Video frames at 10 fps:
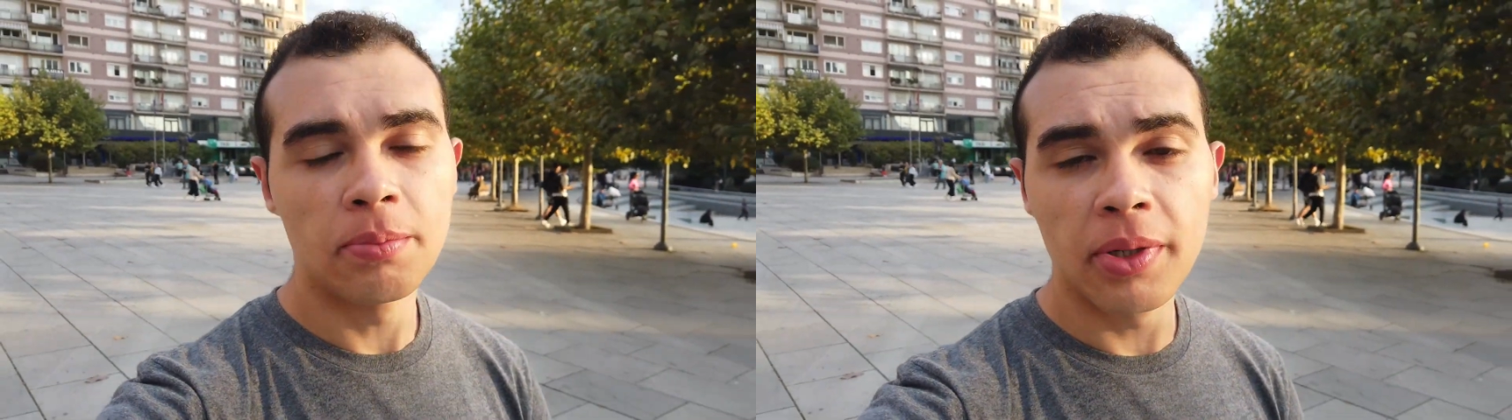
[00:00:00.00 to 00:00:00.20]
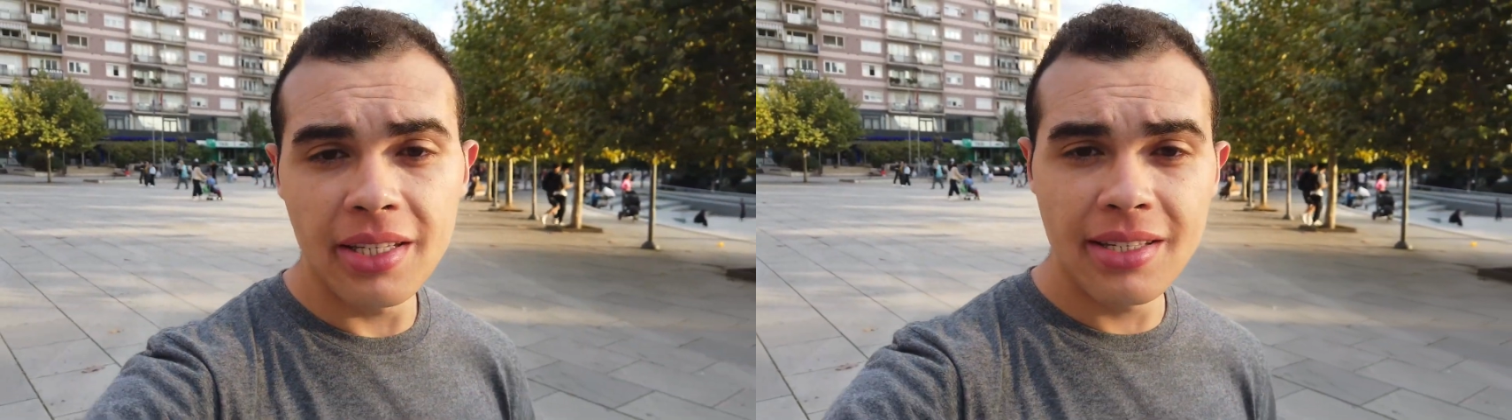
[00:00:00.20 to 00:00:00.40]

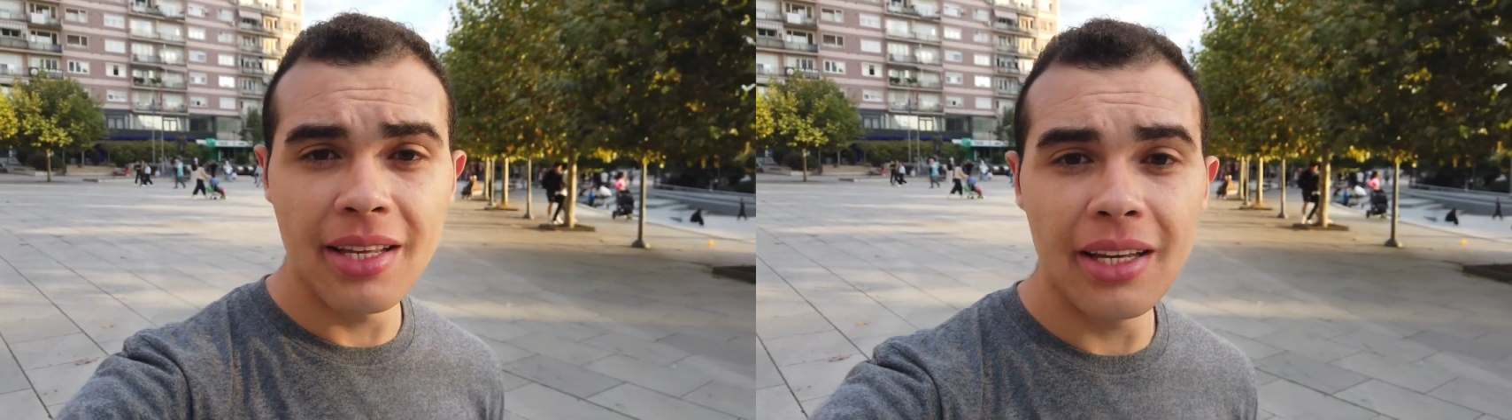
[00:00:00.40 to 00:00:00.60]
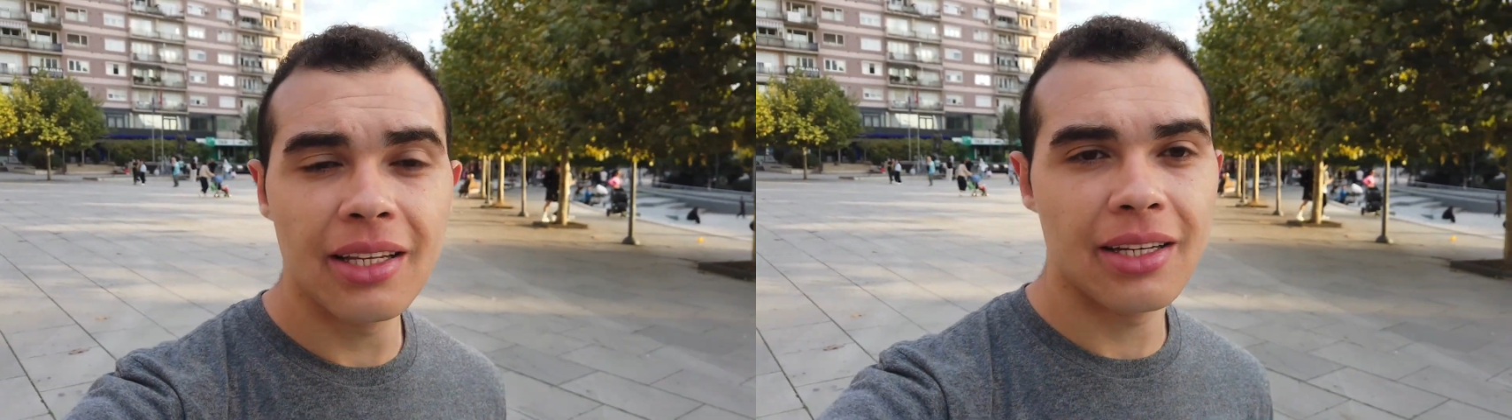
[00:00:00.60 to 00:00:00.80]

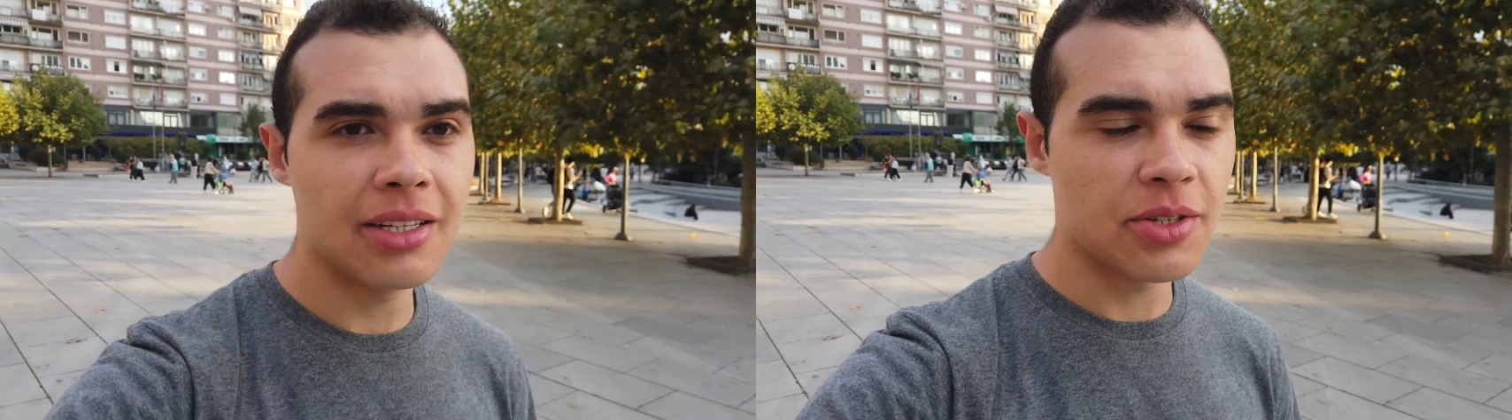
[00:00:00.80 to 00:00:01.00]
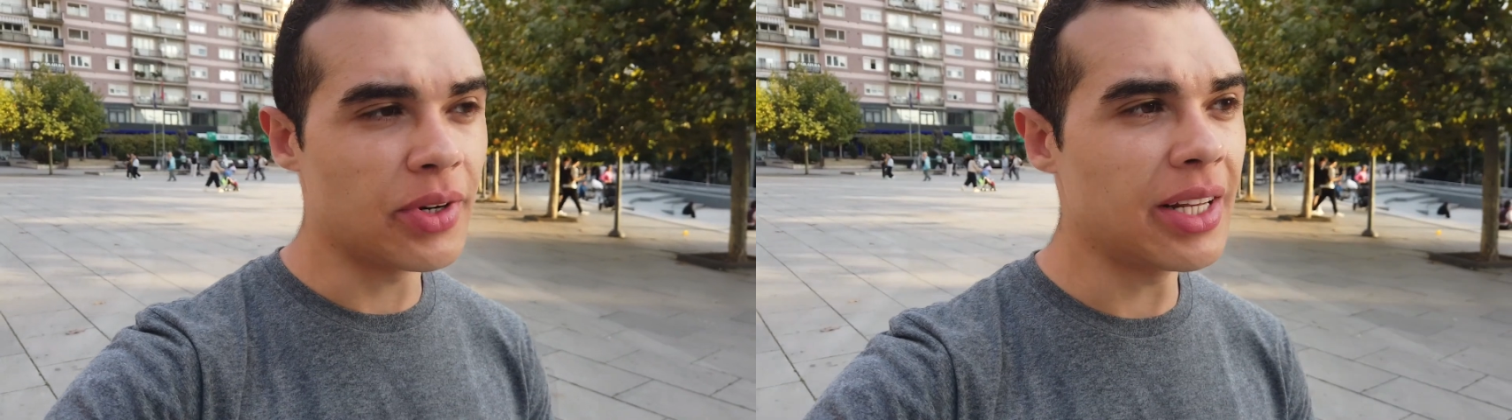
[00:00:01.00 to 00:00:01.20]

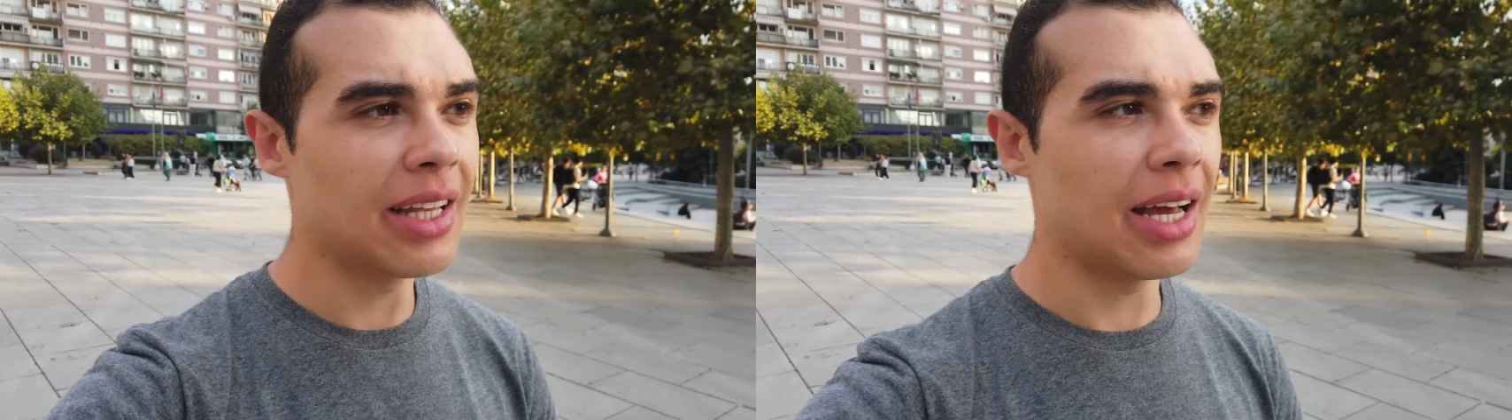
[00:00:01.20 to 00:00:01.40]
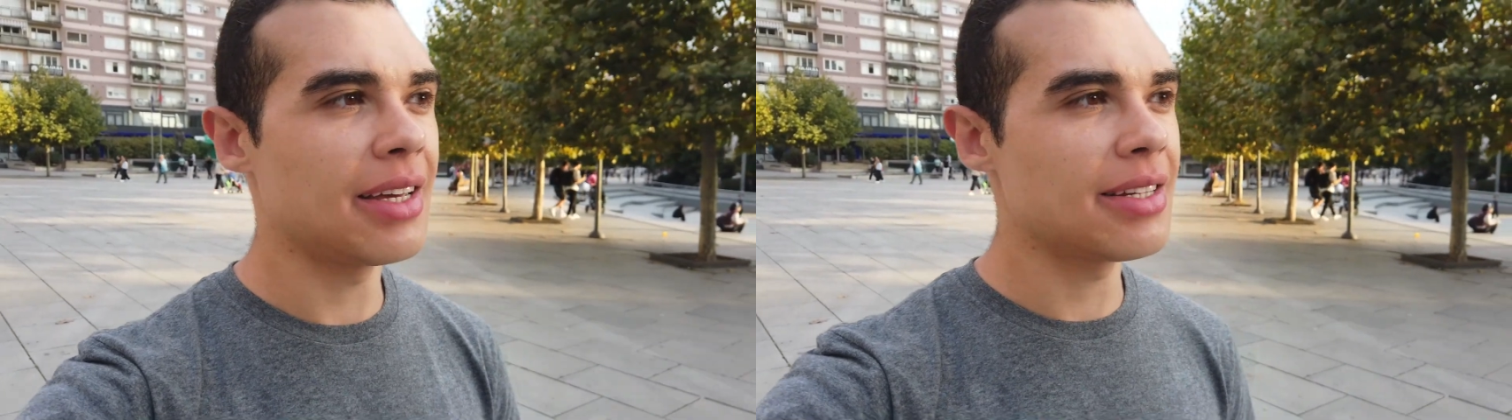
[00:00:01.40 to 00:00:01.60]
Pristina, is
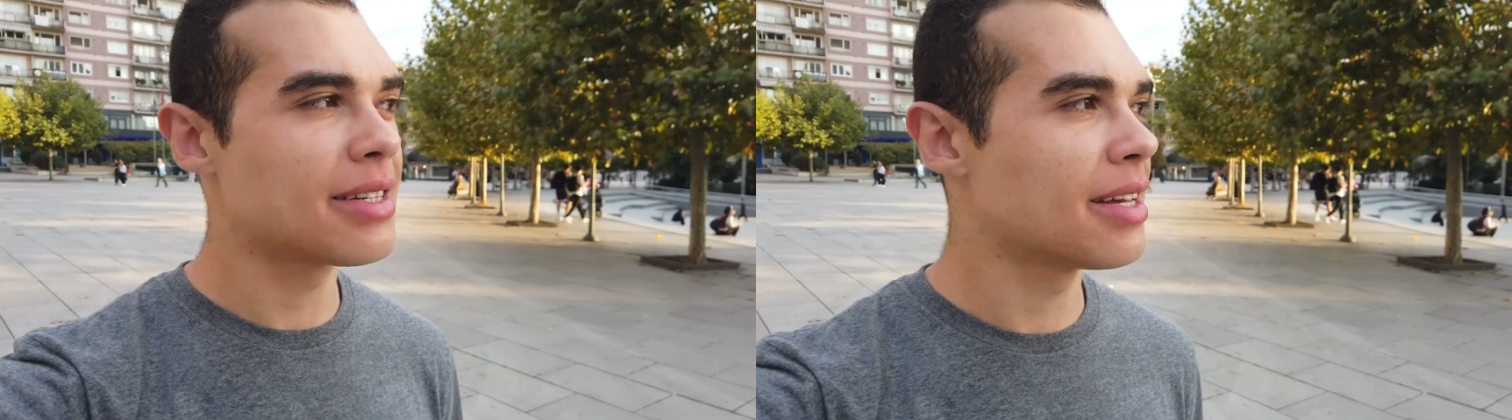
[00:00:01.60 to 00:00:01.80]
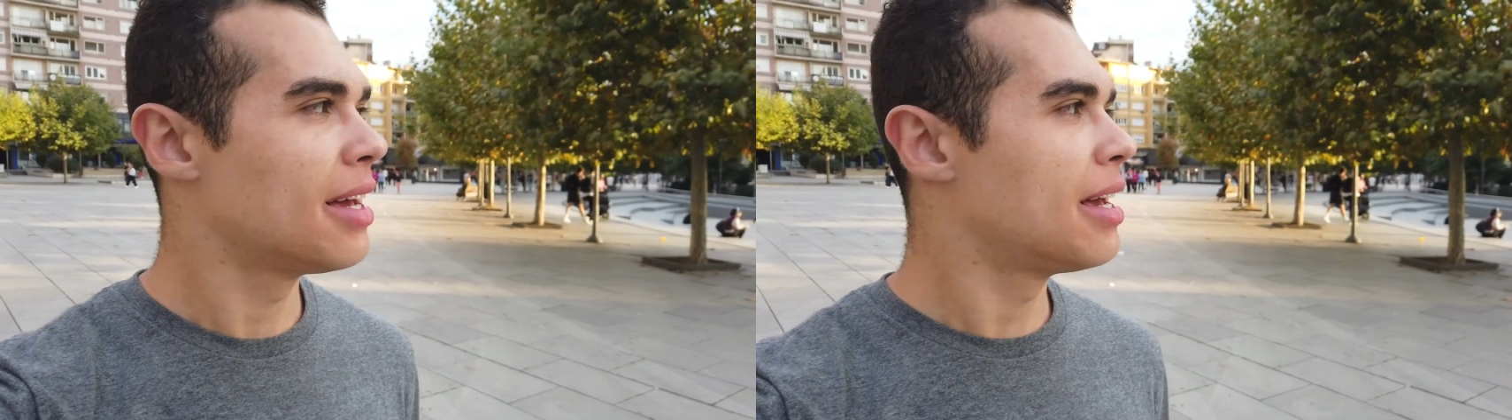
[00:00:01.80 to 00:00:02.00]
really
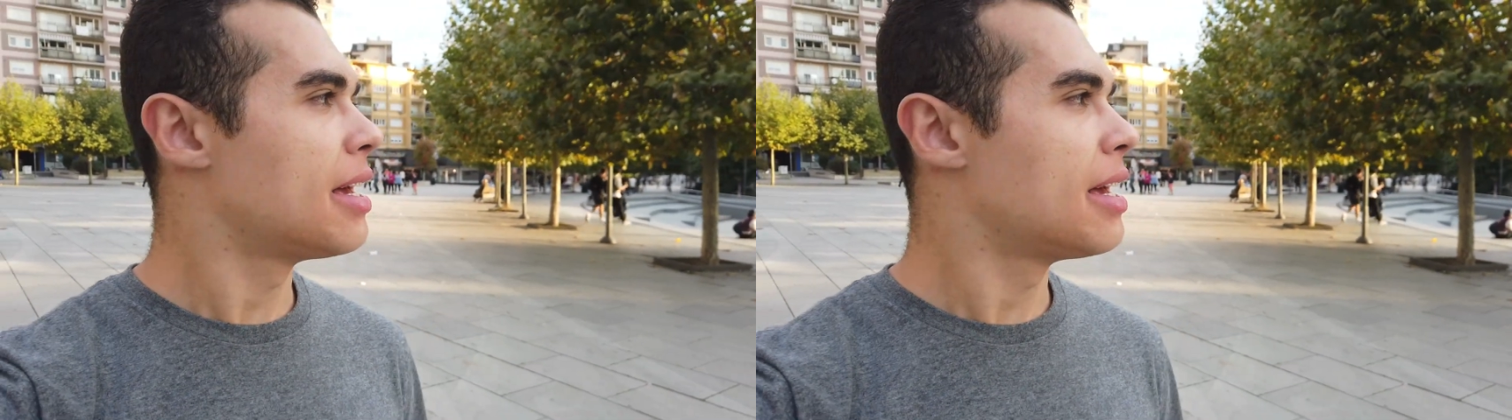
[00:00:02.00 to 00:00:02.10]
nice.